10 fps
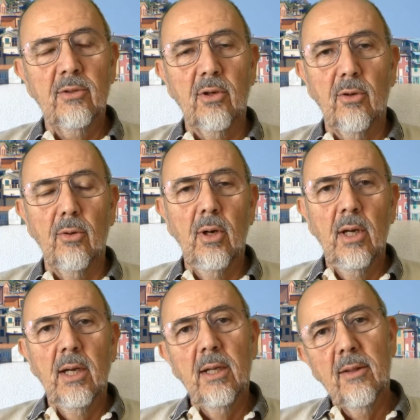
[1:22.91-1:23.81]
So
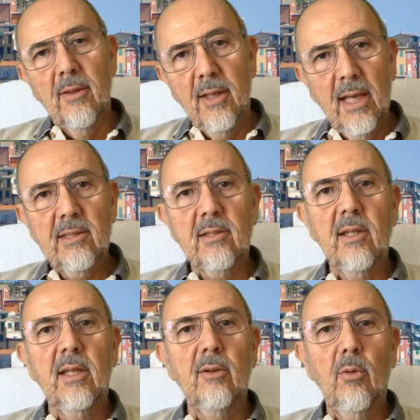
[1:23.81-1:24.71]
the next
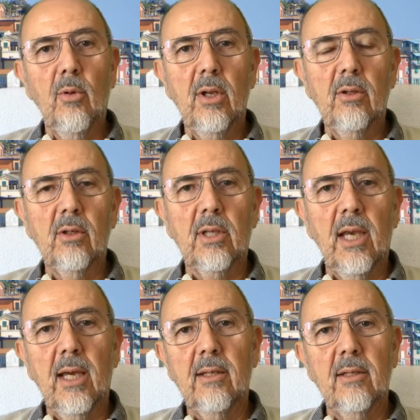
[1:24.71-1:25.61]
thing that we want to
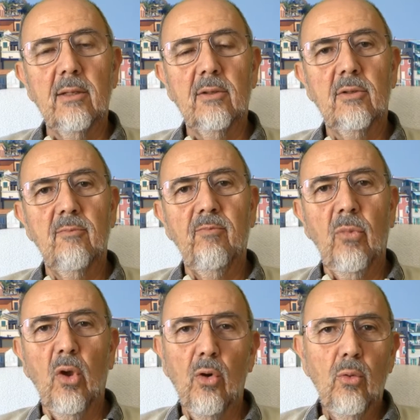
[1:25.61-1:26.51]
look at is,
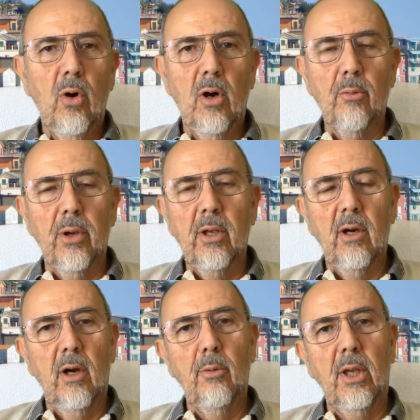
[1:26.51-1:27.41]
who are we?
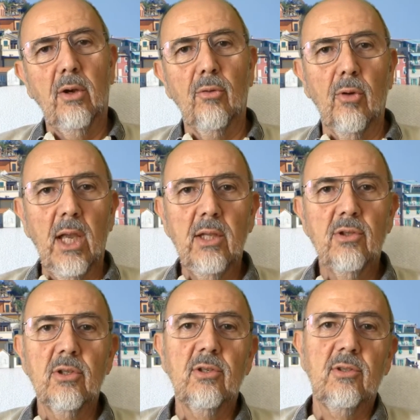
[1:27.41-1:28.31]
Are we
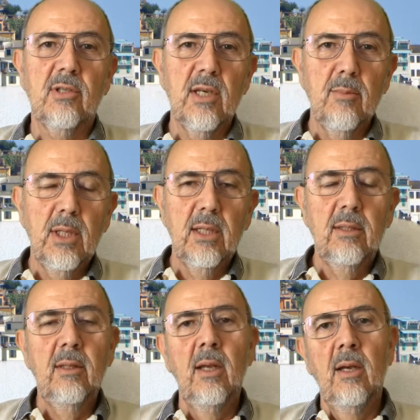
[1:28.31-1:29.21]
courageous,
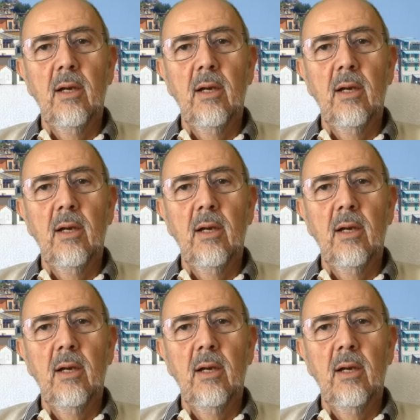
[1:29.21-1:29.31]
timid?